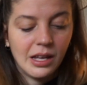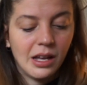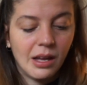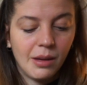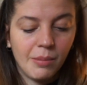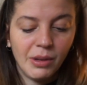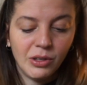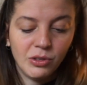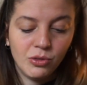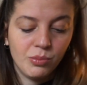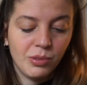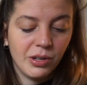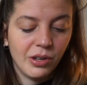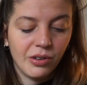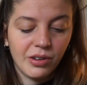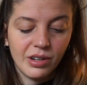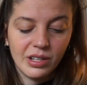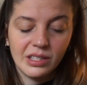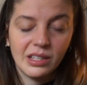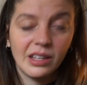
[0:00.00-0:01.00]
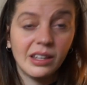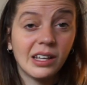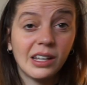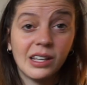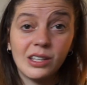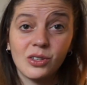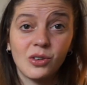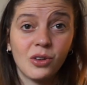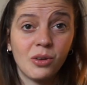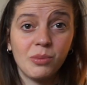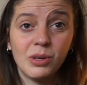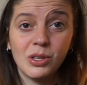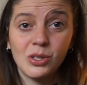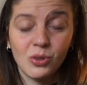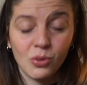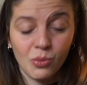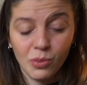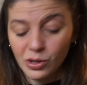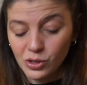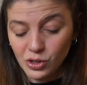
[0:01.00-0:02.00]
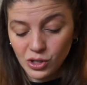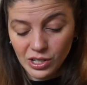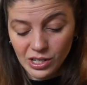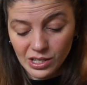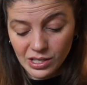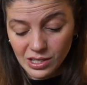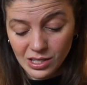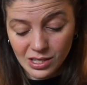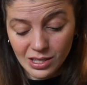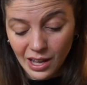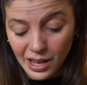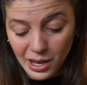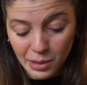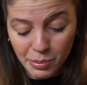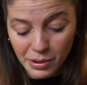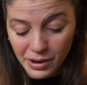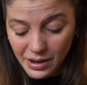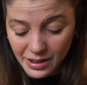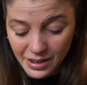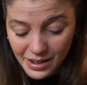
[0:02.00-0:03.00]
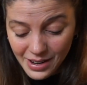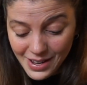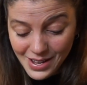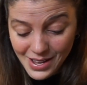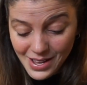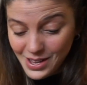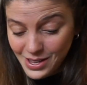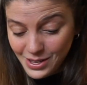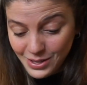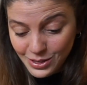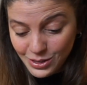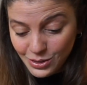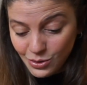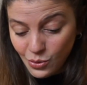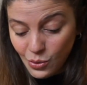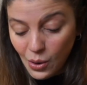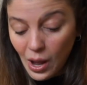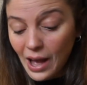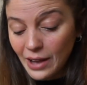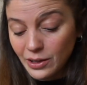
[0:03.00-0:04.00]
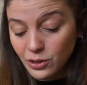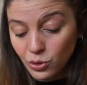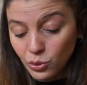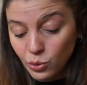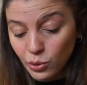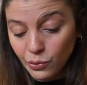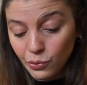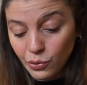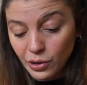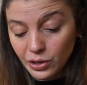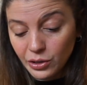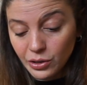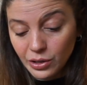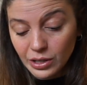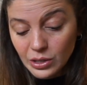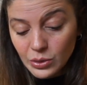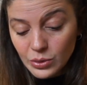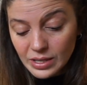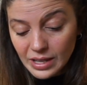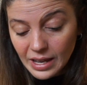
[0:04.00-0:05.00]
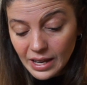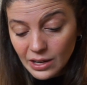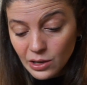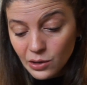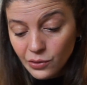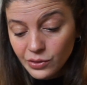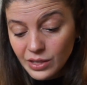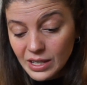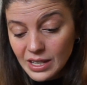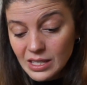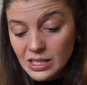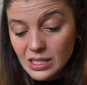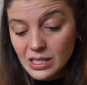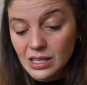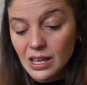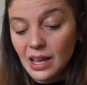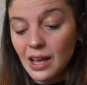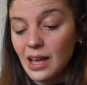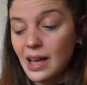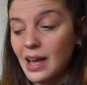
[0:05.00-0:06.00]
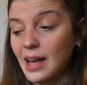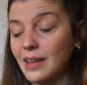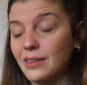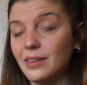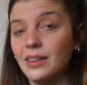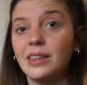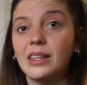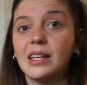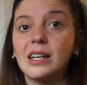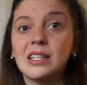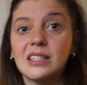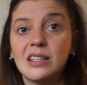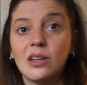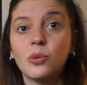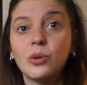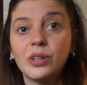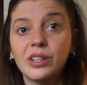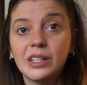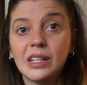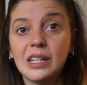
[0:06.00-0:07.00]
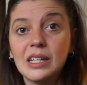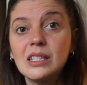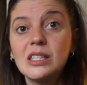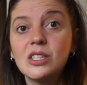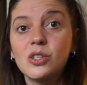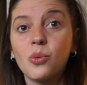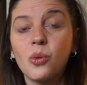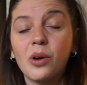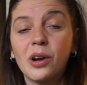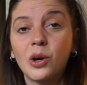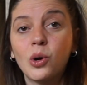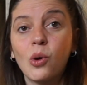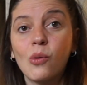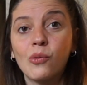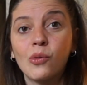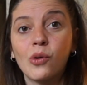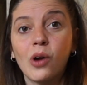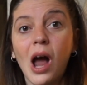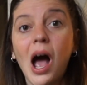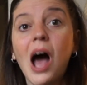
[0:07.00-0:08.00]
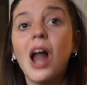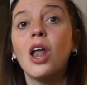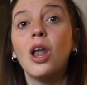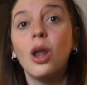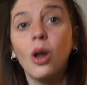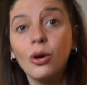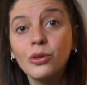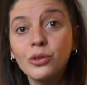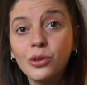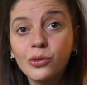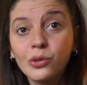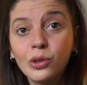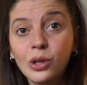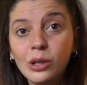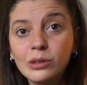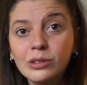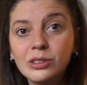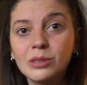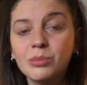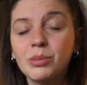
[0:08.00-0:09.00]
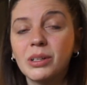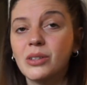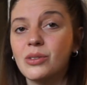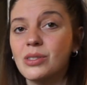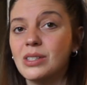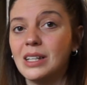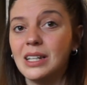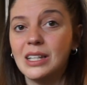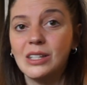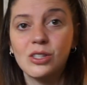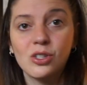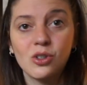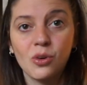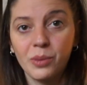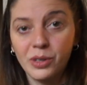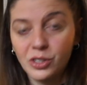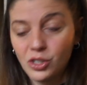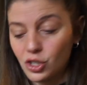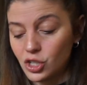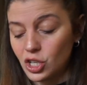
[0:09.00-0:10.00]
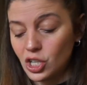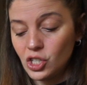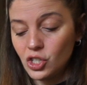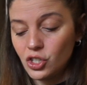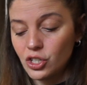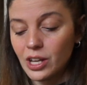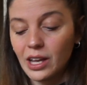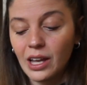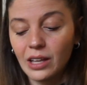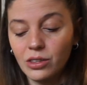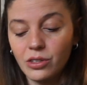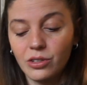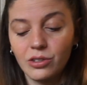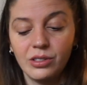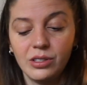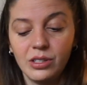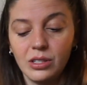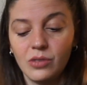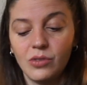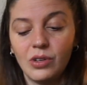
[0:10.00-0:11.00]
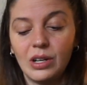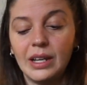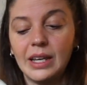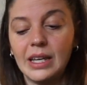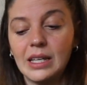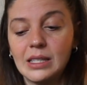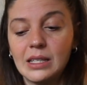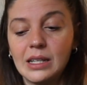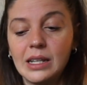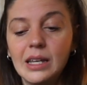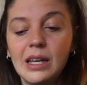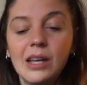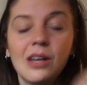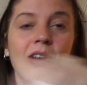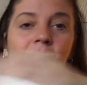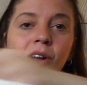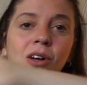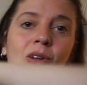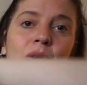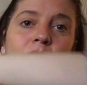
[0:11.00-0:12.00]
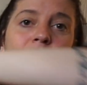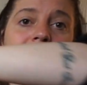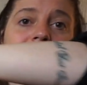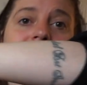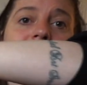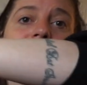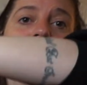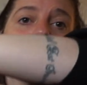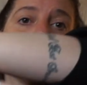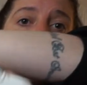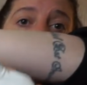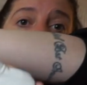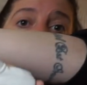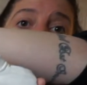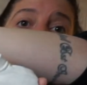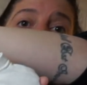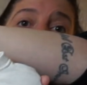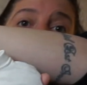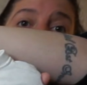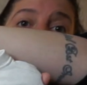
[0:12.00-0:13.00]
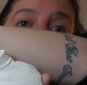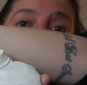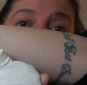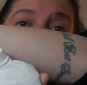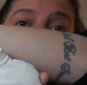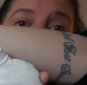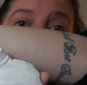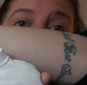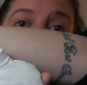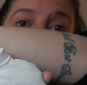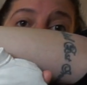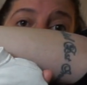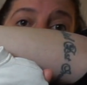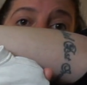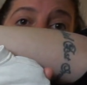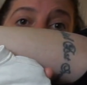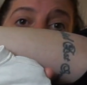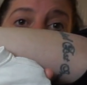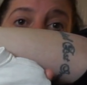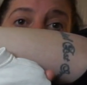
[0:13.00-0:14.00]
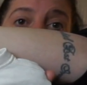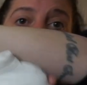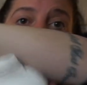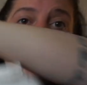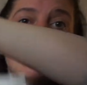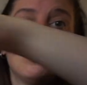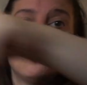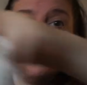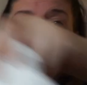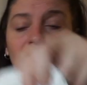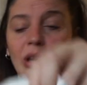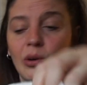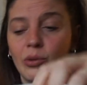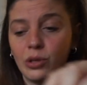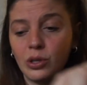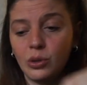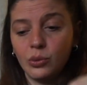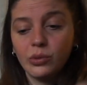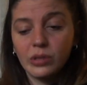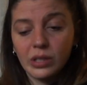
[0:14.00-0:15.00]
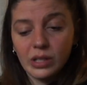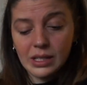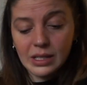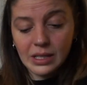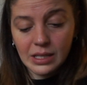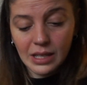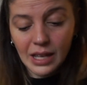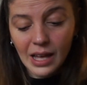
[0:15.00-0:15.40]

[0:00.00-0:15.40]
but to be honest I think it's gonna be so much in his diaper, so I don't know if we're gonna use any of this. And the thing is that with kids you want to go for a lot of clothes because they need so much change, they get dirty really easily. Look at this panda, that plays the flute, how cute it is.